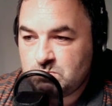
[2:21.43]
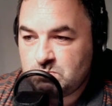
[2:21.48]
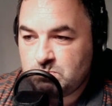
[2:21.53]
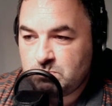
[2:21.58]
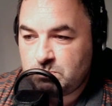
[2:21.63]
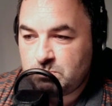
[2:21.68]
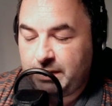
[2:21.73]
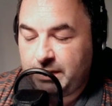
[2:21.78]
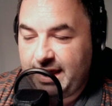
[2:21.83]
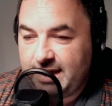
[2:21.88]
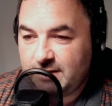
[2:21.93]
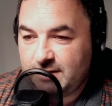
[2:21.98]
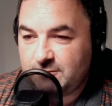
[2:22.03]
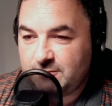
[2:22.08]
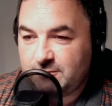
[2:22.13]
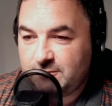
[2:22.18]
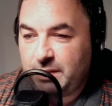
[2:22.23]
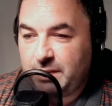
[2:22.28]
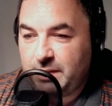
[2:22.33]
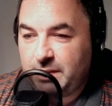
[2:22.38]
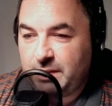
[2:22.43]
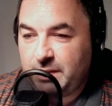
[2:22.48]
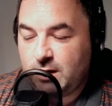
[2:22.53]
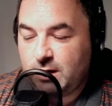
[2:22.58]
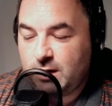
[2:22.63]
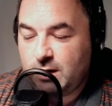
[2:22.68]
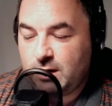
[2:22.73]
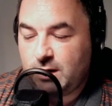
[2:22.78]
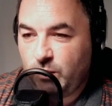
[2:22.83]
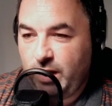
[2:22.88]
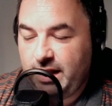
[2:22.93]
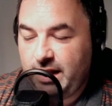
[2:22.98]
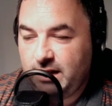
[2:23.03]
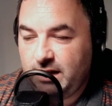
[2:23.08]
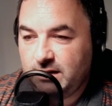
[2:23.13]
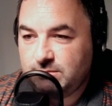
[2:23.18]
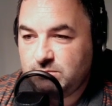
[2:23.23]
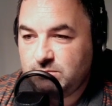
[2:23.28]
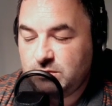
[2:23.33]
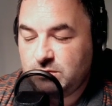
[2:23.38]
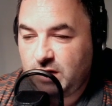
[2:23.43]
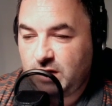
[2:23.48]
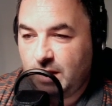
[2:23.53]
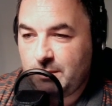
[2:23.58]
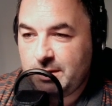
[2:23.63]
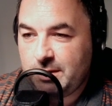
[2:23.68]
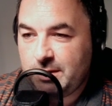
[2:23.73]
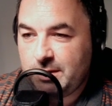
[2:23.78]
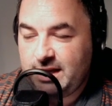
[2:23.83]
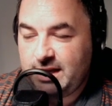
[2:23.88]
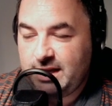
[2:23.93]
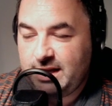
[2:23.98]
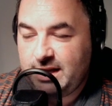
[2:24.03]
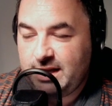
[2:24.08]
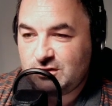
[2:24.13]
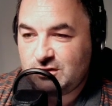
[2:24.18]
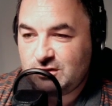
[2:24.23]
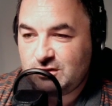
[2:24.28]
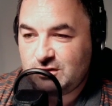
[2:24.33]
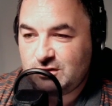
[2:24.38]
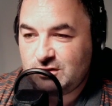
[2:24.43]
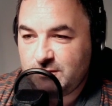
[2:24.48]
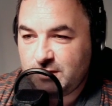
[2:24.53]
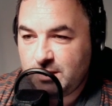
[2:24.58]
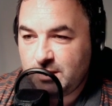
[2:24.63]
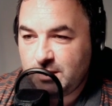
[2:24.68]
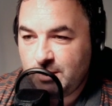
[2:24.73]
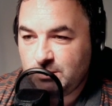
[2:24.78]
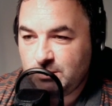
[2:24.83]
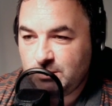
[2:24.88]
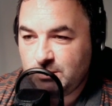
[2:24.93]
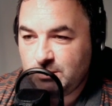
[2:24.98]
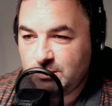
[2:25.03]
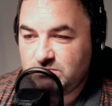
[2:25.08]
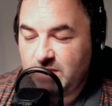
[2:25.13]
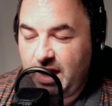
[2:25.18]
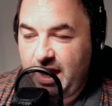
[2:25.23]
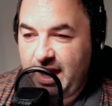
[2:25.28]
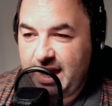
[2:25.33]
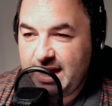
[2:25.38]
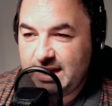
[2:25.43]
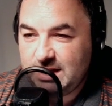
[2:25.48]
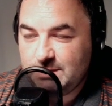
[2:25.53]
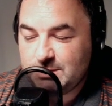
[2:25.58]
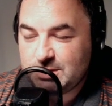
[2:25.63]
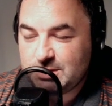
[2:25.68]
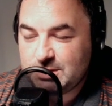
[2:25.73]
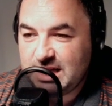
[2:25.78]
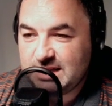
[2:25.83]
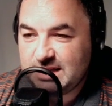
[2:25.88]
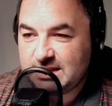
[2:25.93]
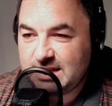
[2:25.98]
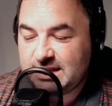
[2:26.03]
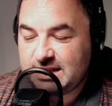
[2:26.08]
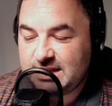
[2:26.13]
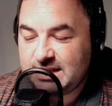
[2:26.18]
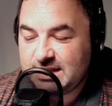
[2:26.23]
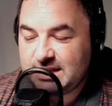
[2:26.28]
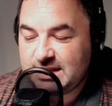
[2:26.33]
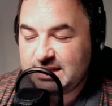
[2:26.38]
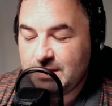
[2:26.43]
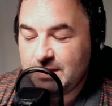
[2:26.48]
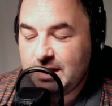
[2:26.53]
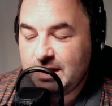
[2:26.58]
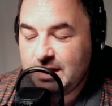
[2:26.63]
Played quite well. Dominated Leicester, I think, for about 80% of that game.